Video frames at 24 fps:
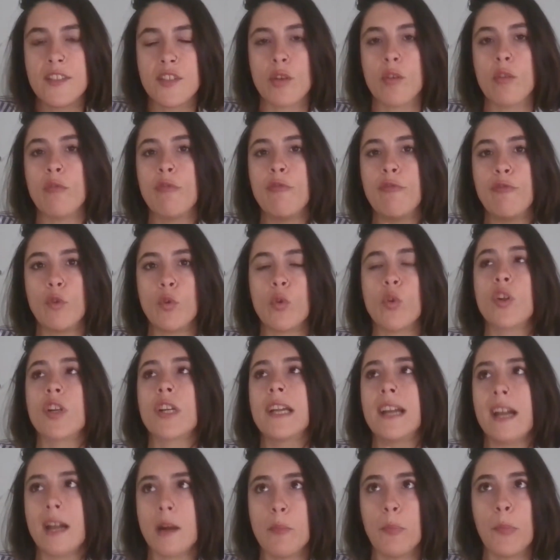So for
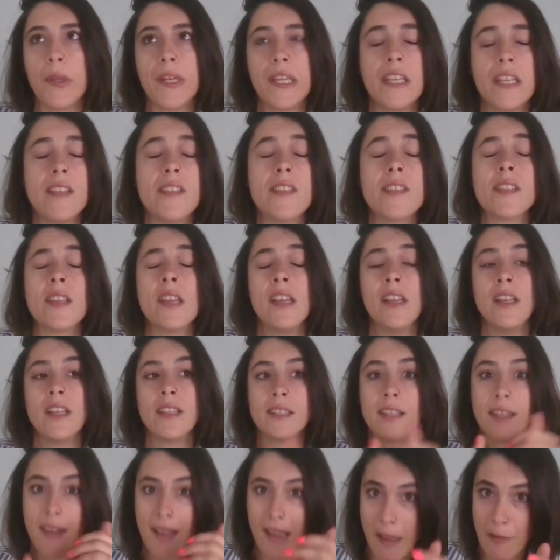companies
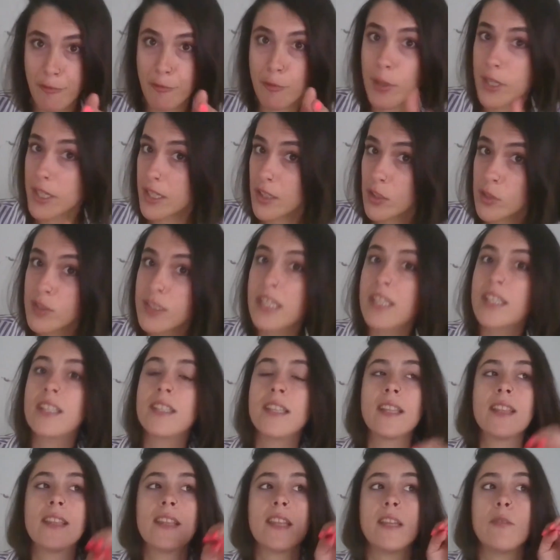that have critical data
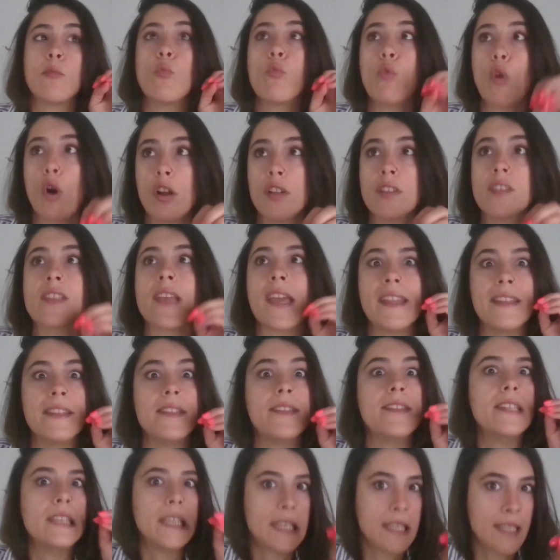that they want
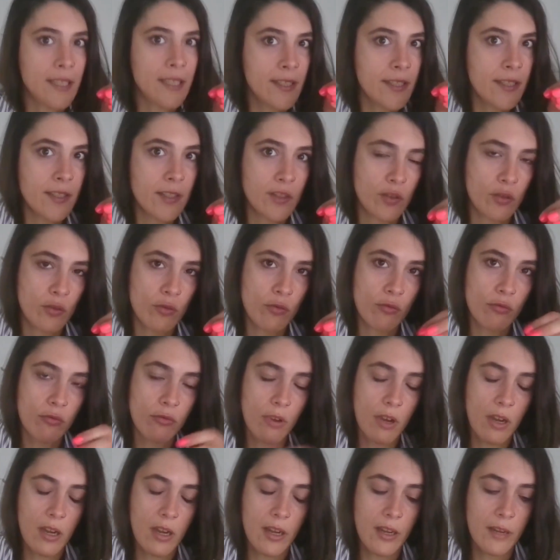and need to